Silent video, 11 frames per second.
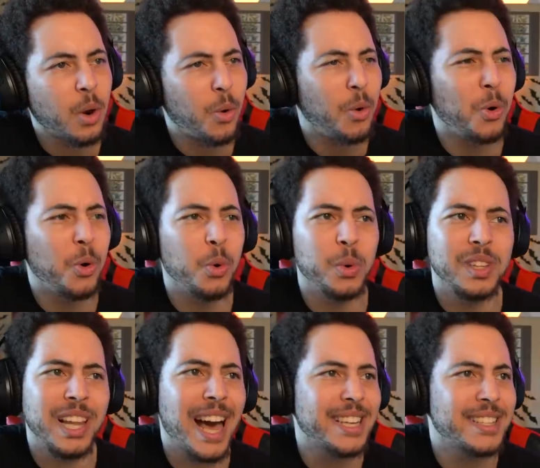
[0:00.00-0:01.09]
Oh,
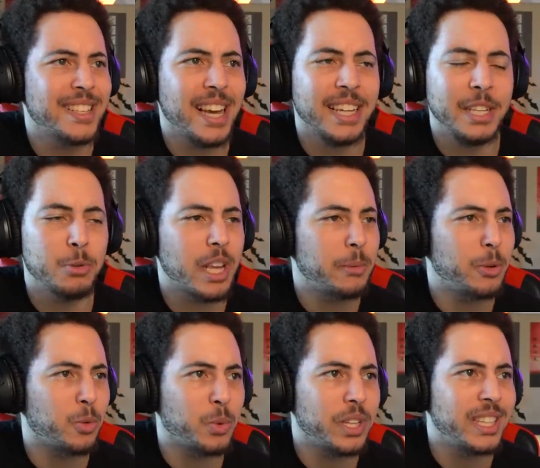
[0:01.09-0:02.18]
last second he was able to
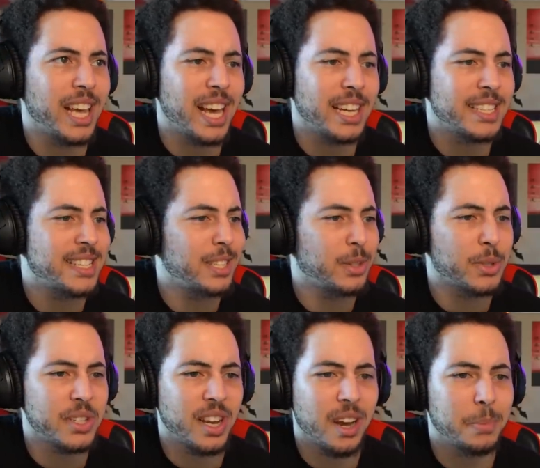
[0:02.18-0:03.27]
read that. Still
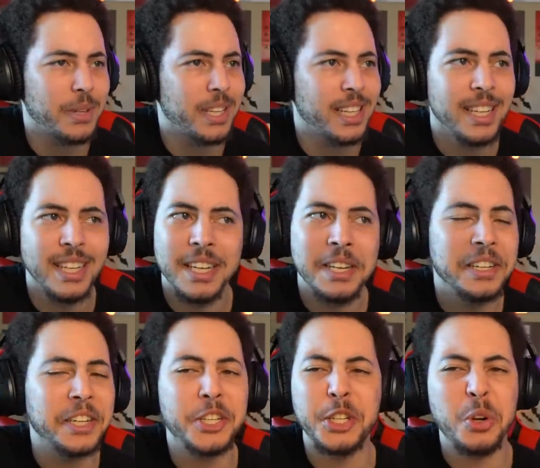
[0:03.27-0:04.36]
stop it.
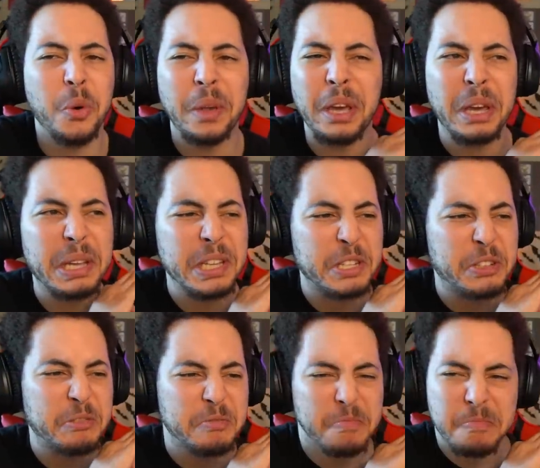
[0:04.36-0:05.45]
Nishinoya is
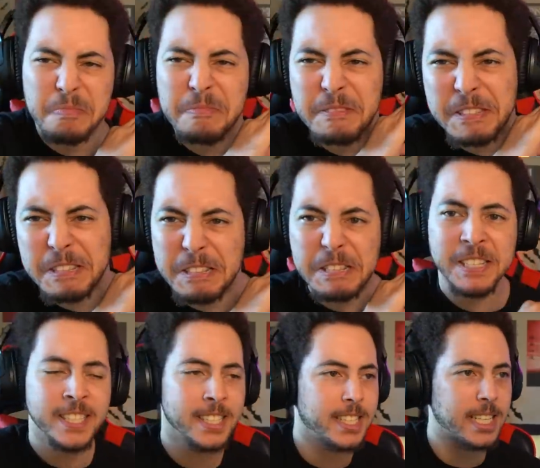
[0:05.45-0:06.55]

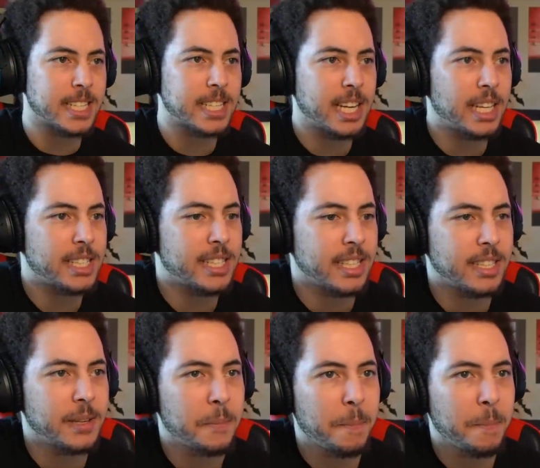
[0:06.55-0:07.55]
disgusting.